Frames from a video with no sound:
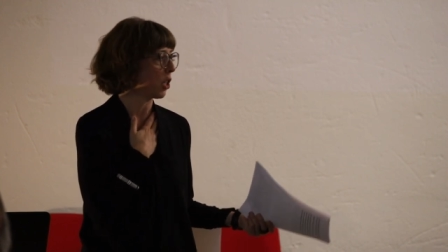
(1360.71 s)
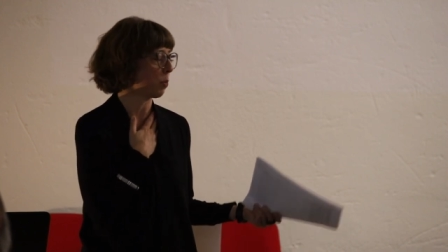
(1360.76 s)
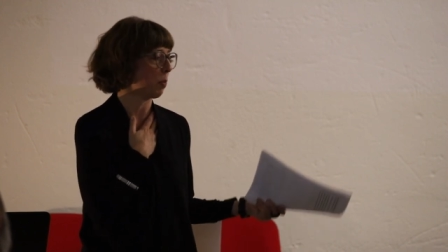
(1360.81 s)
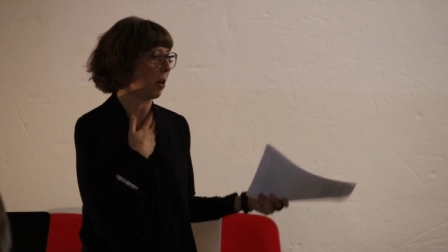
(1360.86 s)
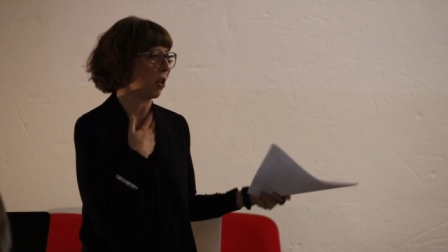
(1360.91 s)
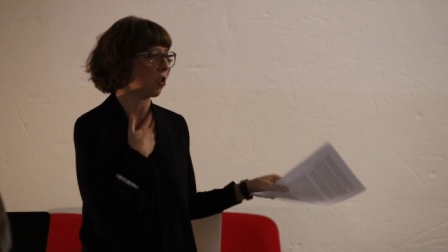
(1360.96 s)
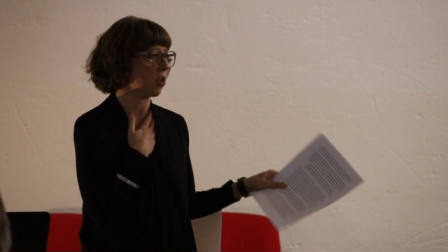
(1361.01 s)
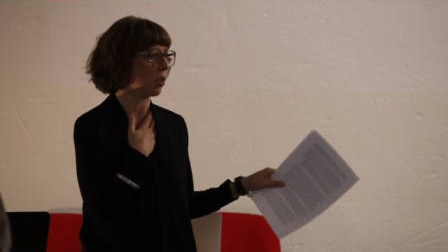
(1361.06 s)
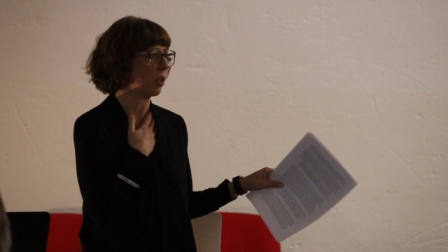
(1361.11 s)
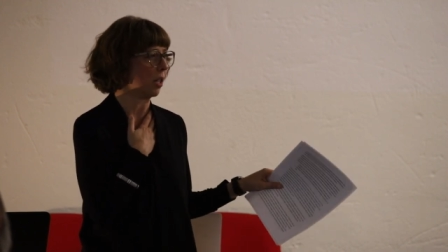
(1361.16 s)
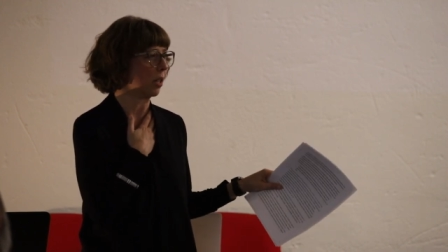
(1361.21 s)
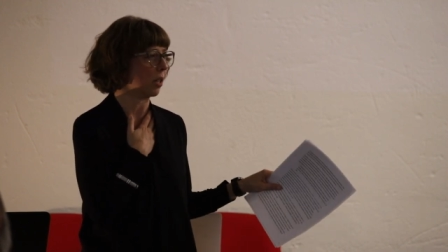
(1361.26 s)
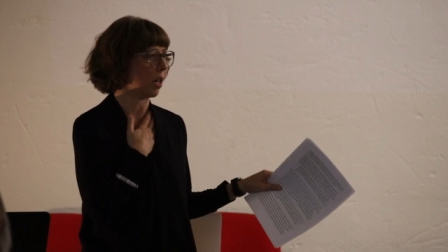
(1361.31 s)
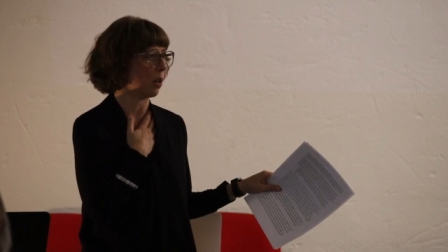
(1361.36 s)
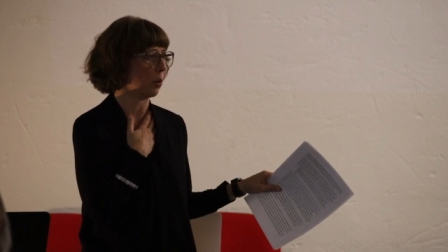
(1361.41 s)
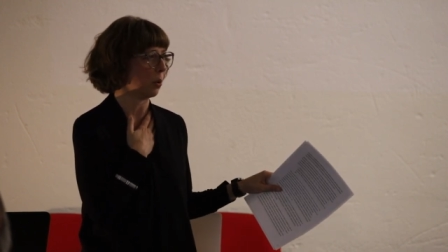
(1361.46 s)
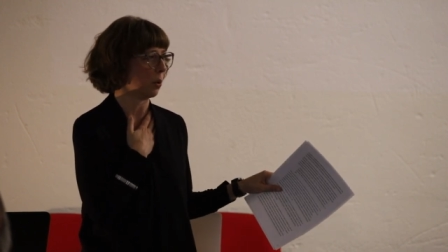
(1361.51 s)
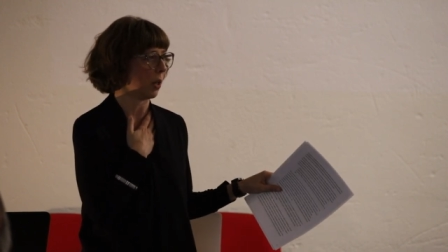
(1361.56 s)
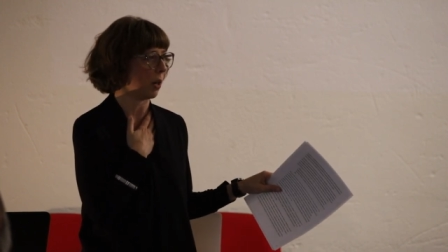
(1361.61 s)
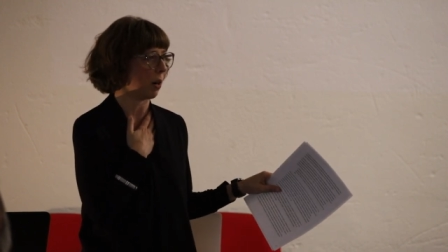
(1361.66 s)
especially
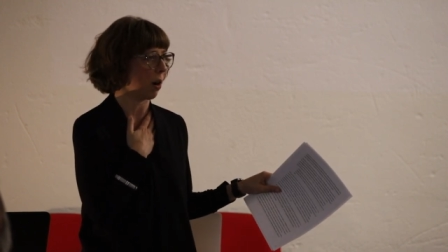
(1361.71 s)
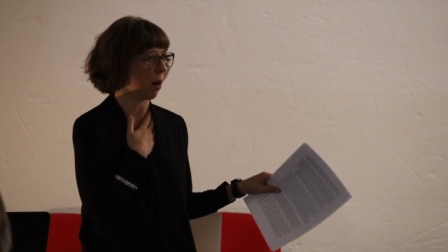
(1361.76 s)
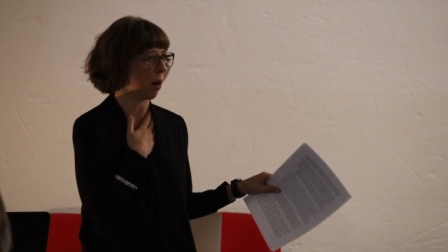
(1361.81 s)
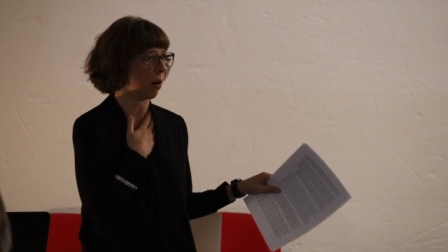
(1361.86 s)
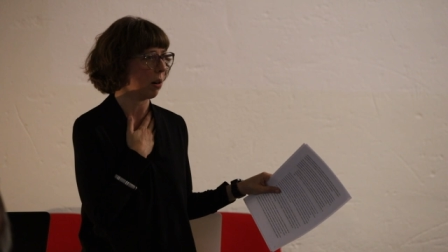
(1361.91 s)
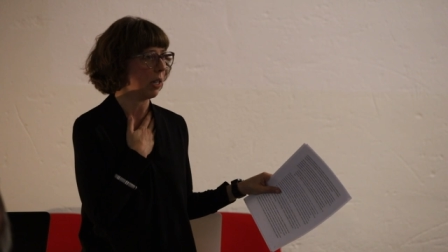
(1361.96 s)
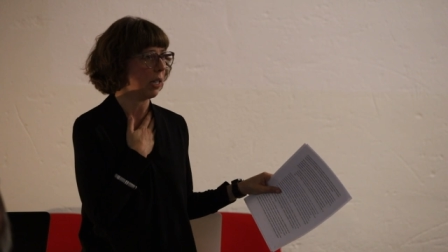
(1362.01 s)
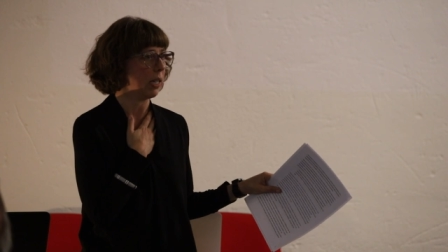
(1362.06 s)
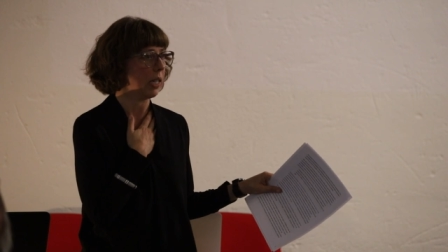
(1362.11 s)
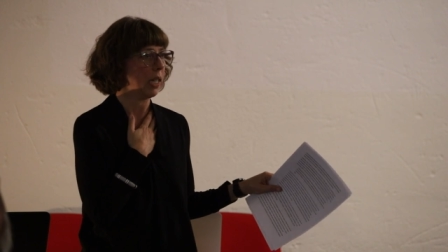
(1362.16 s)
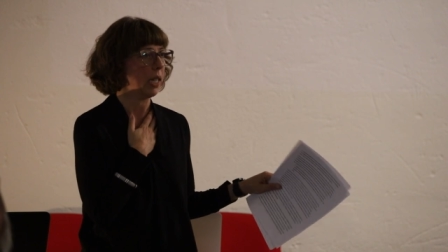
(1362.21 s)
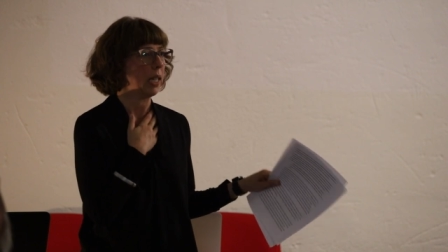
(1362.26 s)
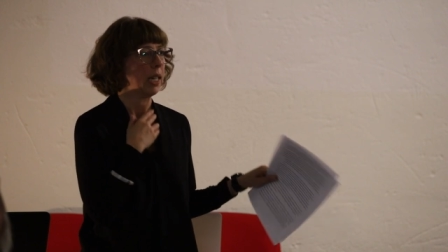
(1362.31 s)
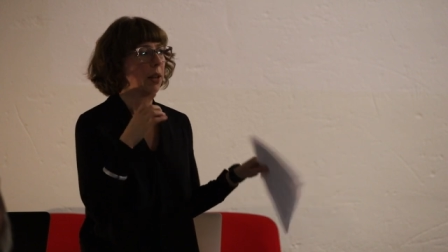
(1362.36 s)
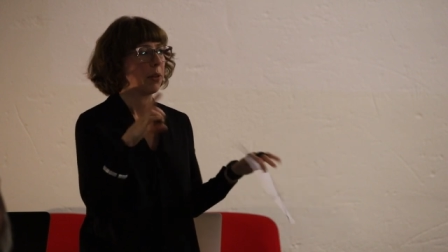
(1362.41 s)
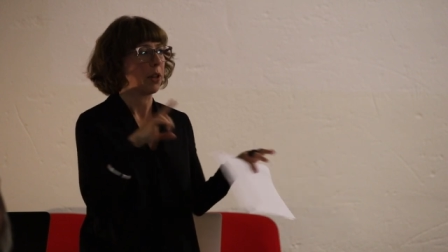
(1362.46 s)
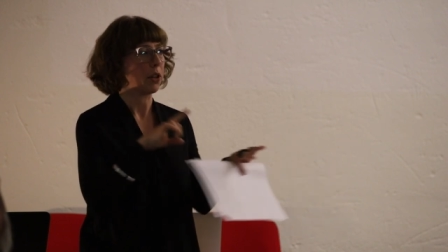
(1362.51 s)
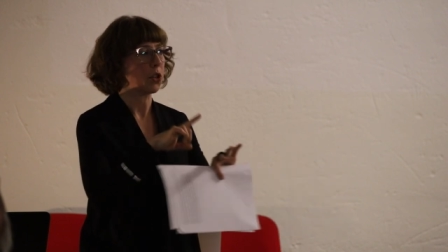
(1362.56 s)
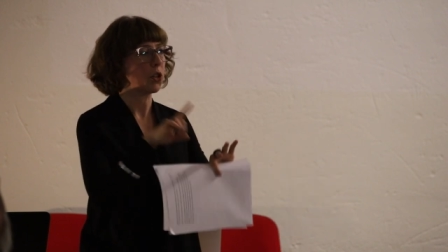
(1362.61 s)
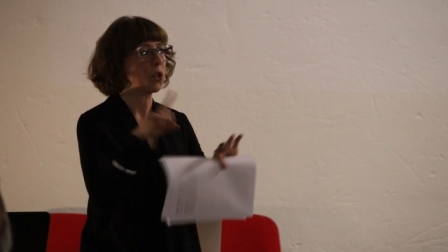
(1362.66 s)
those that are
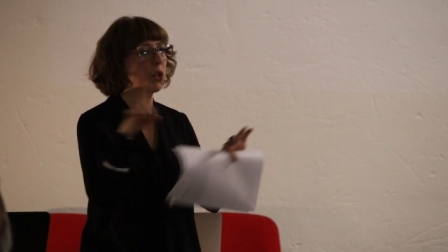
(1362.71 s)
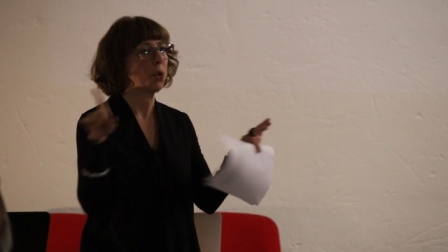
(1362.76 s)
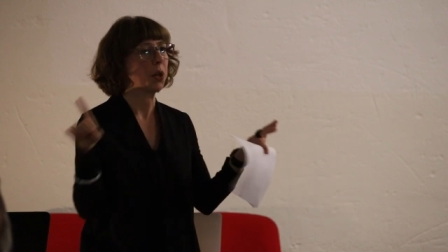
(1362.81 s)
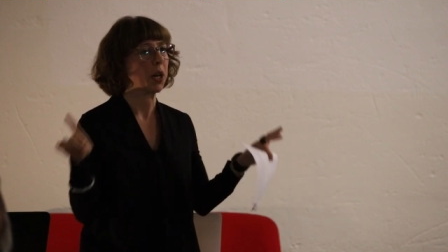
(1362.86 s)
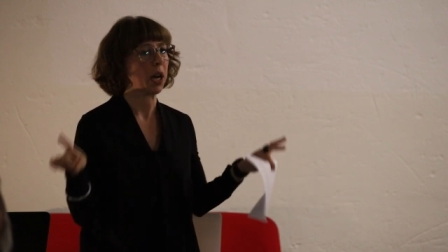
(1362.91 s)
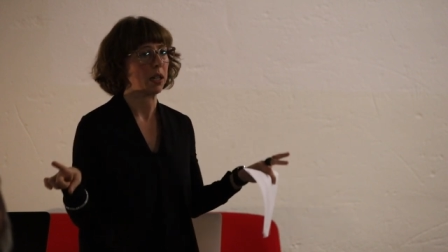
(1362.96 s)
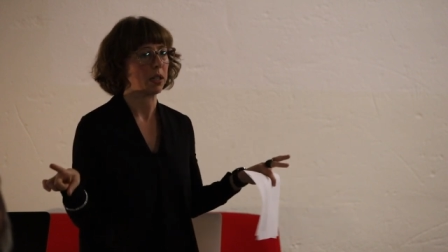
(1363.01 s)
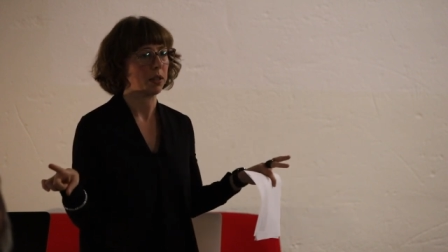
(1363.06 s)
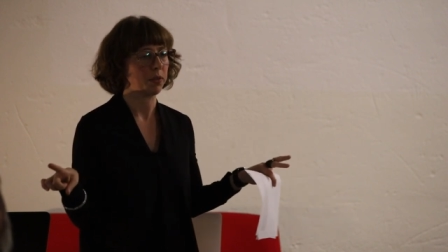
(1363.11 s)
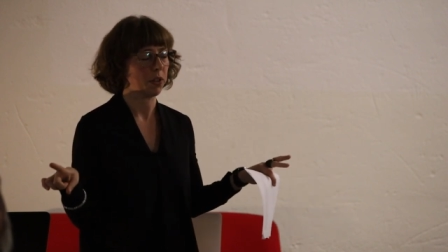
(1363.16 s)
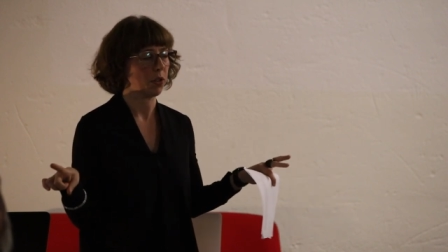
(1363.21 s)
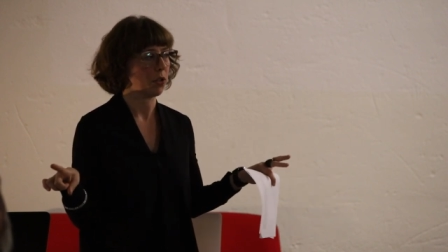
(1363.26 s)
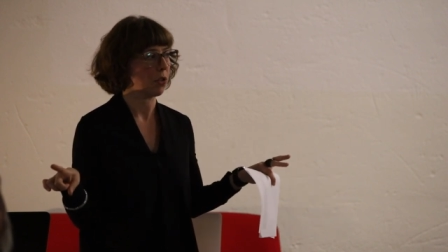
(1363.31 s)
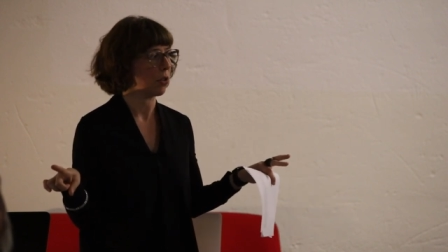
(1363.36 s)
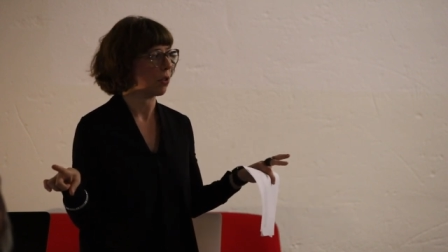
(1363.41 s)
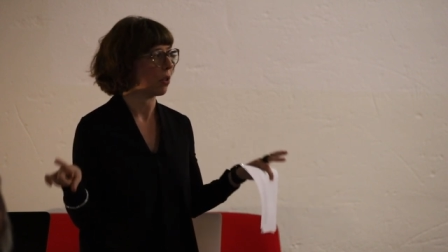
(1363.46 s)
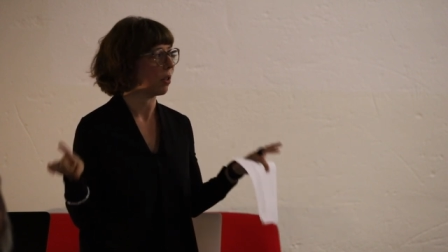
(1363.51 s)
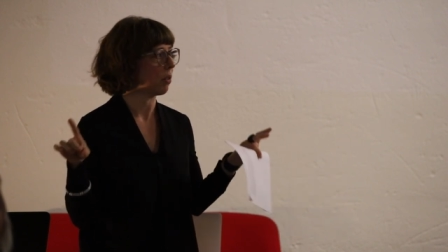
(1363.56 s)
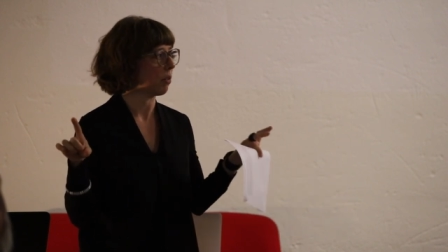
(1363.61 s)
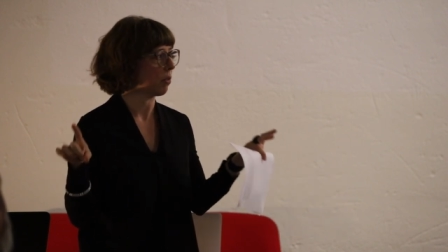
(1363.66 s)
there's two kind of
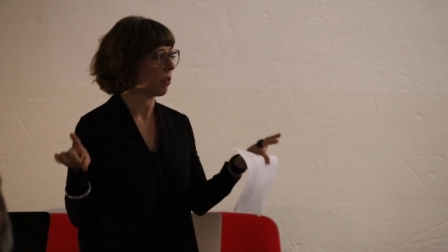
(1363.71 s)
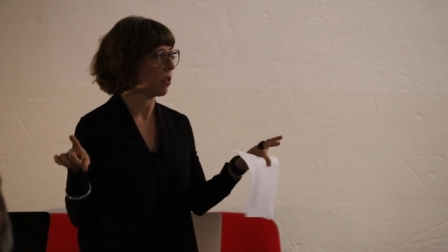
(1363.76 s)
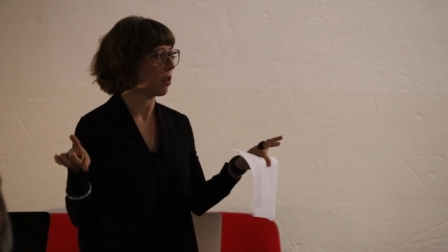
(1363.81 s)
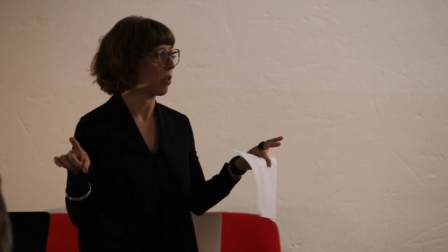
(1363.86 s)
uh,